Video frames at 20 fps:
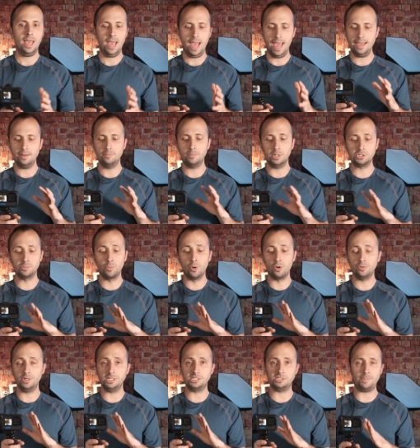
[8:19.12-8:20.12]
and much
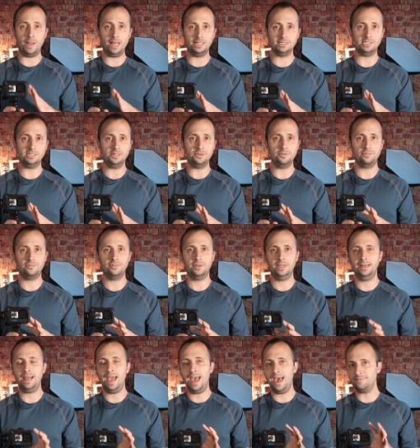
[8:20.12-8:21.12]
more responsive.
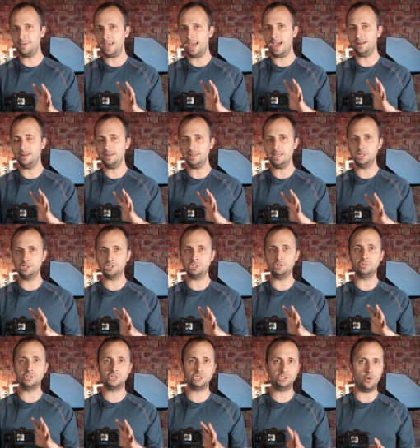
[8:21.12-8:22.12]
And I haven't had any
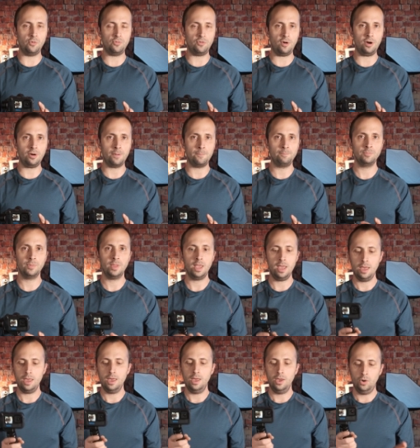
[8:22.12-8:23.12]
issues so far
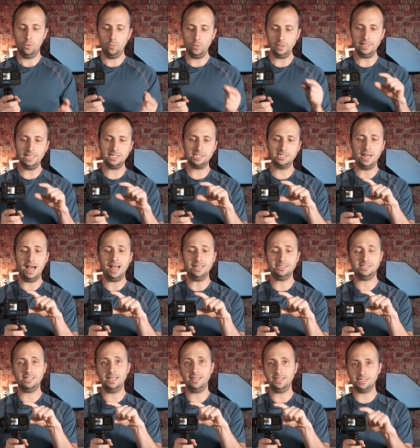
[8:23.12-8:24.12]
with these
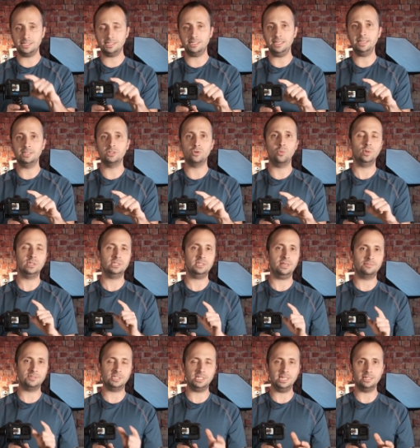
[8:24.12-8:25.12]
not staying synced once
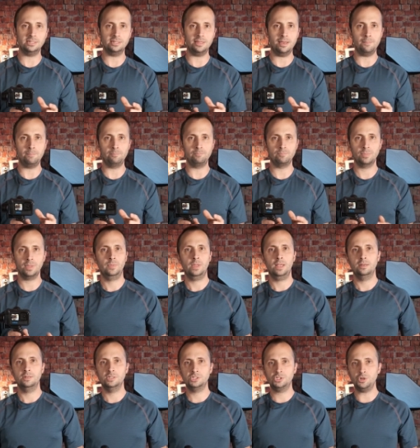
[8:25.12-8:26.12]
I've synced them.
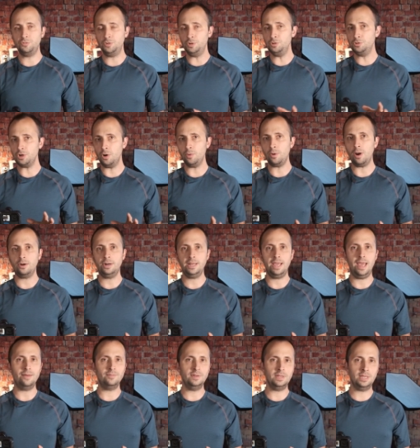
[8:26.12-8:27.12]
So if you don't
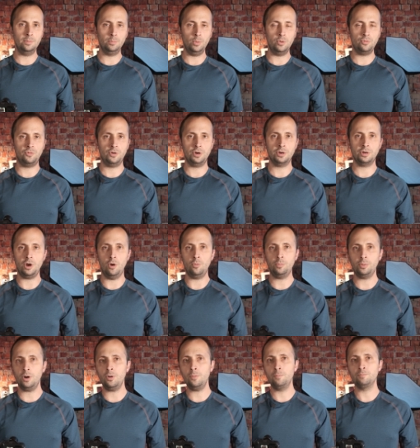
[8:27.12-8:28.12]
already have a gimbal for your
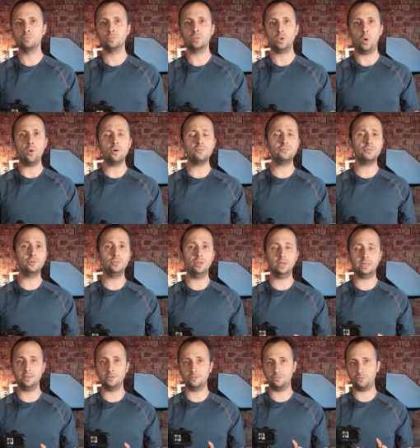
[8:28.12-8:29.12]
GoPro, or if you're
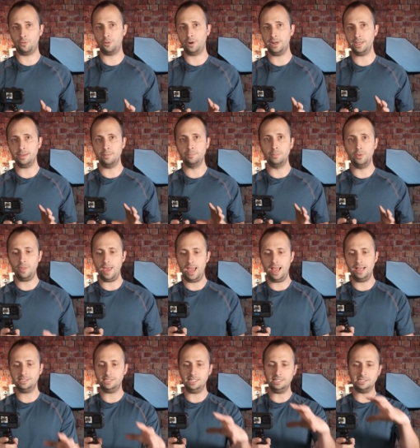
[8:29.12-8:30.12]
looking for a gimbal that
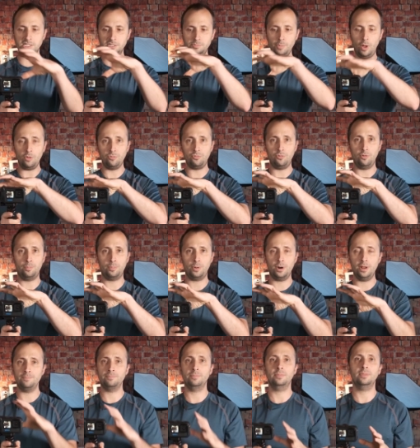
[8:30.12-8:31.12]
has a small
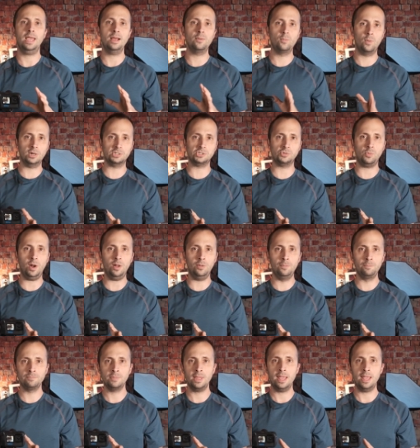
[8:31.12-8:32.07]
footprint and works well,